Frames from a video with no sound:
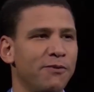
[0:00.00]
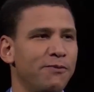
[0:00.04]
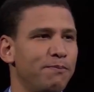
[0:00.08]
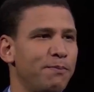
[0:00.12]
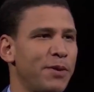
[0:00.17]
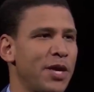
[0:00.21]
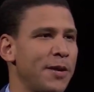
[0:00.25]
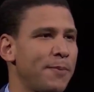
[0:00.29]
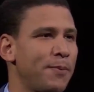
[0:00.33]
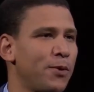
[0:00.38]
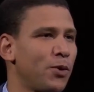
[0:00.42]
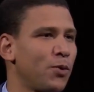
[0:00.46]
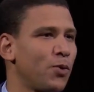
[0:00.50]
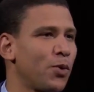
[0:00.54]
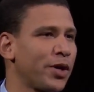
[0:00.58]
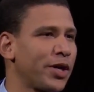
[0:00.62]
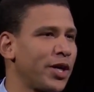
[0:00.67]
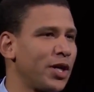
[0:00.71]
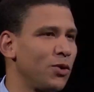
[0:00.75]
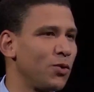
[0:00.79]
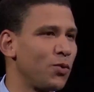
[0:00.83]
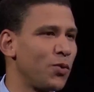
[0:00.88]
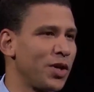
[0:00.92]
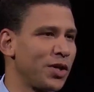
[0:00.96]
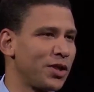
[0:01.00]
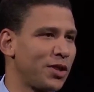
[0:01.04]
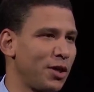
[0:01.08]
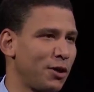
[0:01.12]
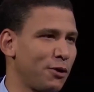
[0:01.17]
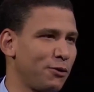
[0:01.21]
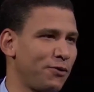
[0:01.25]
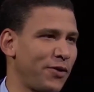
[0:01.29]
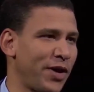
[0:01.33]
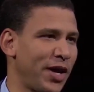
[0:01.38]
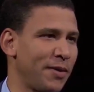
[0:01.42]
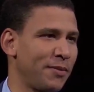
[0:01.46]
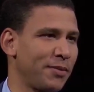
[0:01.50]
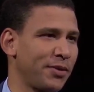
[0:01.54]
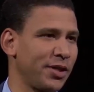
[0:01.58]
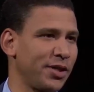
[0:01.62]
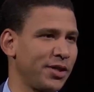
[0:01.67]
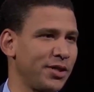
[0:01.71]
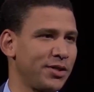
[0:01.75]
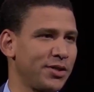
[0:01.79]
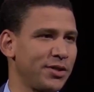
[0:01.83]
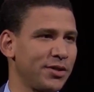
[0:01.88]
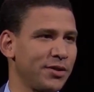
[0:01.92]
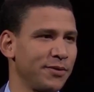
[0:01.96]
People working with their
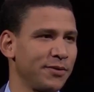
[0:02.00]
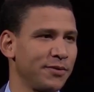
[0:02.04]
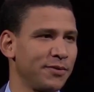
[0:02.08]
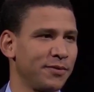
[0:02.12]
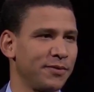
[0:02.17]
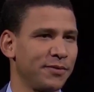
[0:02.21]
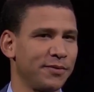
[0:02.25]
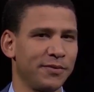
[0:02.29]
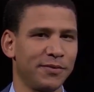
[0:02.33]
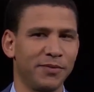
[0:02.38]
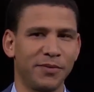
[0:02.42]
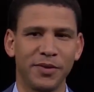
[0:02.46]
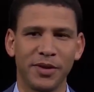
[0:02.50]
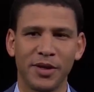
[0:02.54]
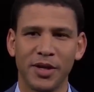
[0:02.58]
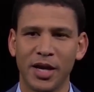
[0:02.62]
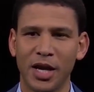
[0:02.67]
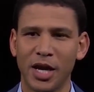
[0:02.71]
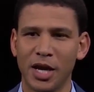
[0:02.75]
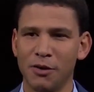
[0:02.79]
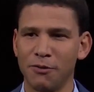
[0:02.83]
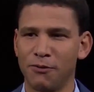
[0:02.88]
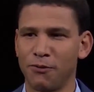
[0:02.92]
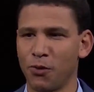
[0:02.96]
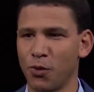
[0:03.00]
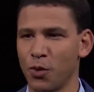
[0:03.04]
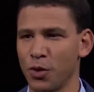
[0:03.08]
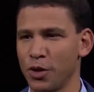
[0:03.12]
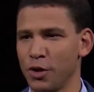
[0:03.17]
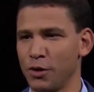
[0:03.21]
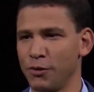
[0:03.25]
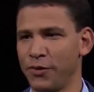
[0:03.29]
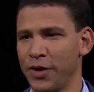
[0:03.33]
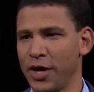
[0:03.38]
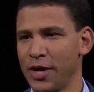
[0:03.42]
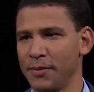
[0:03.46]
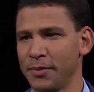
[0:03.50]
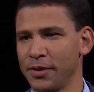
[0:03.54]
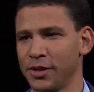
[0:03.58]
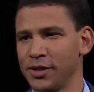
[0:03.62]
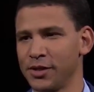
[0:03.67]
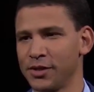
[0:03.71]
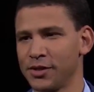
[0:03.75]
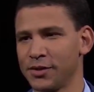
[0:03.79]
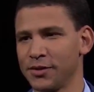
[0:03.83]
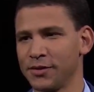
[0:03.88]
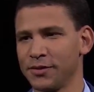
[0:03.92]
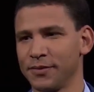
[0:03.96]
families and for their
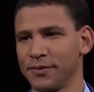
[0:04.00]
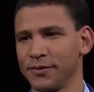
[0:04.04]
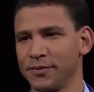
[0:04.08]
families.